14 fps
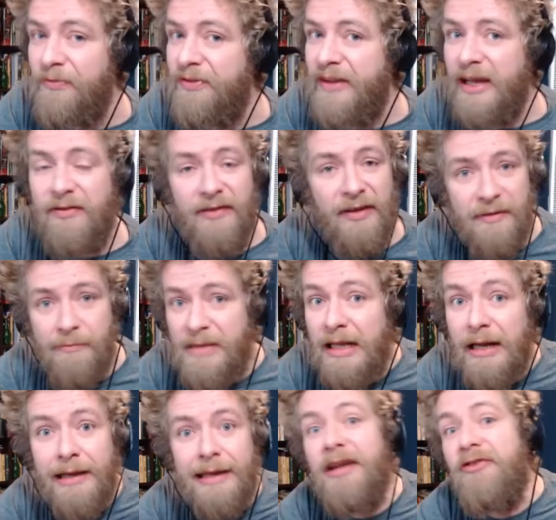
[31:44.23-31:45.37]
That doesn't mean
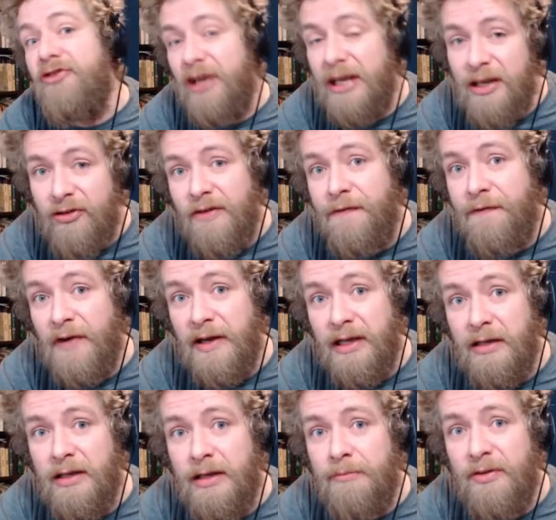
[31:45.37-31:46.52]
I'm going to change his frickin'
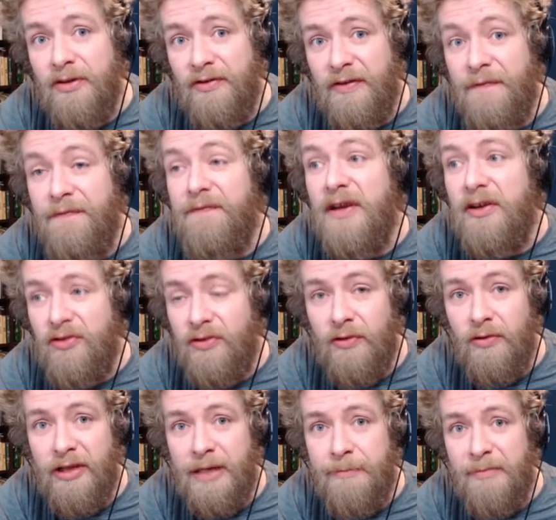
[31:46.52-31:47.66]
numbers to fictional
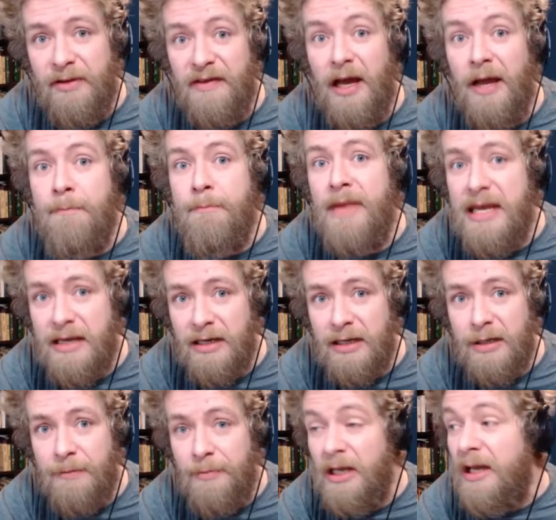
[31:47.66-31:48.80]
numbers that I make
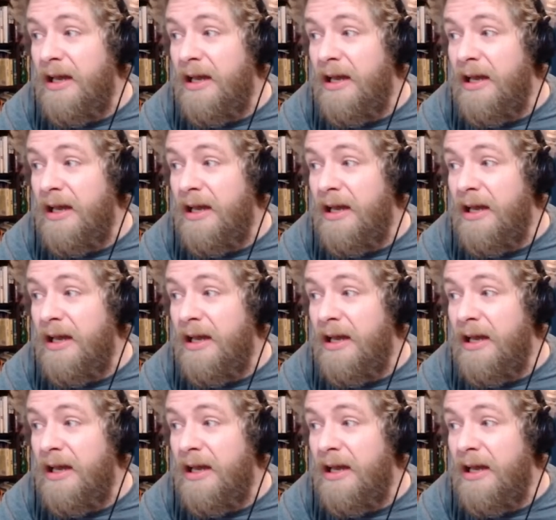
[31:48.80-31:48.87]
up.